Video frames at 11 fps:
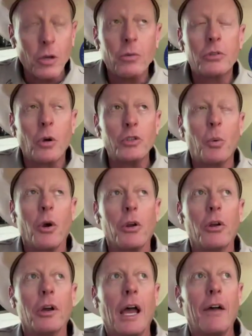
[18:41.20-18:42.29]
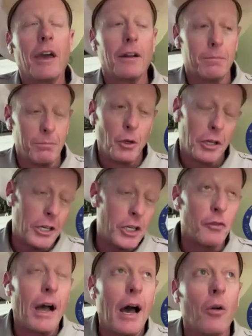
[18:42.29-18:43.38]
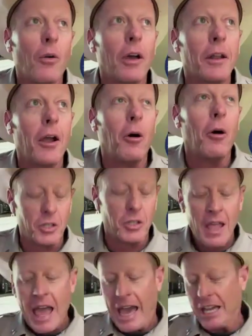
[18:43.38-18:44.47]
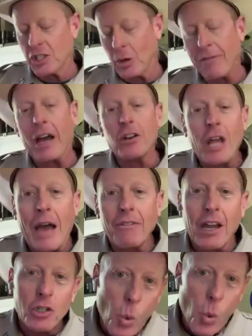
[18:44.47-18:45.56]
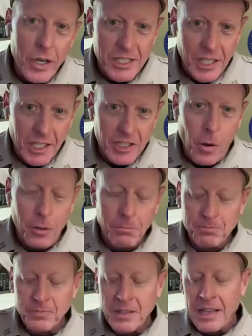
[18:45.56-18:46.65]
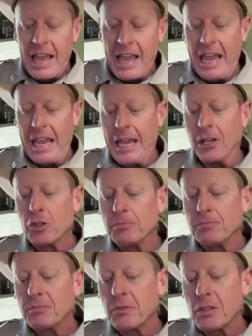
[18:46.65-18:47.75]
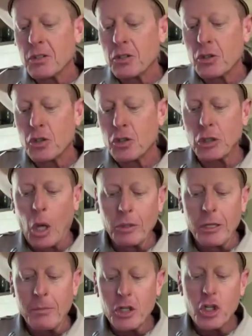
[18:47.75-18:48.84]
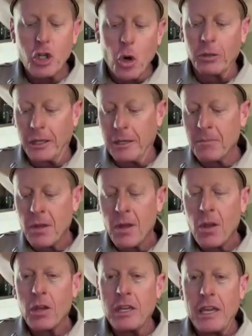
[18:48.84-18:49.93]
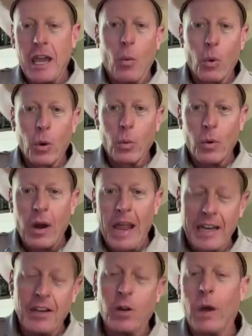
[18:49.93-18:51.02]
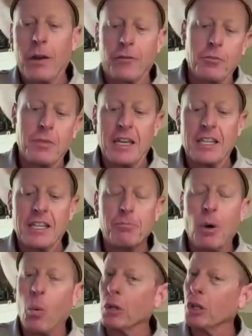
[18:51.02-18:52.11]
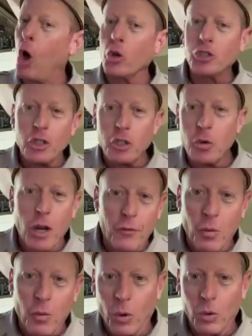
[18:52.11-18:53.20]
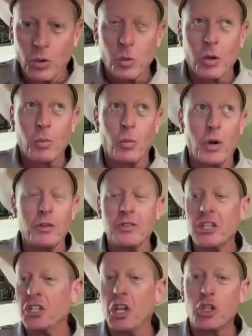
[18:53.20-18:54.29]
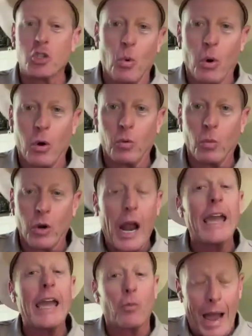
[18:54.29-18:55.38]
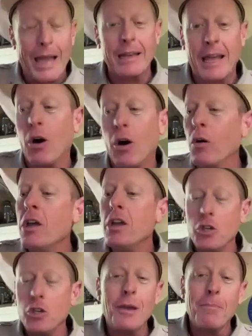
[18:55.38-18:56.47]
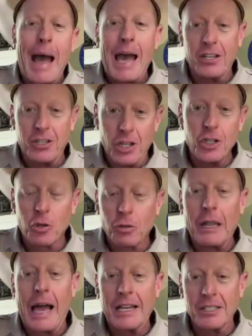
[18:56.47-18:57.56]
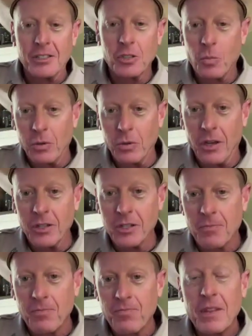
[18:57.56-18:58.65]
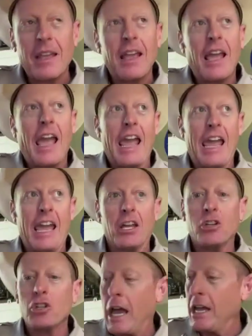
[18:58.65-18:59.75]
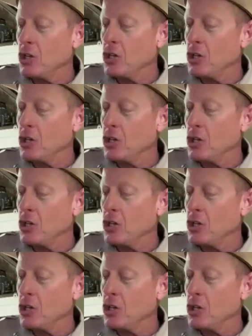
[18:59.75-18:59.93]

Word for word: Don't don't you worry none. I've got I'm looking at your file right now. So hey, so I've got I've got 26 on, and slowly but surely, yeah, we're we're headed away from this, but we're lost in two different worlds. We're we're in this digital world where hey, right now you can buy a digital license with us. And hey,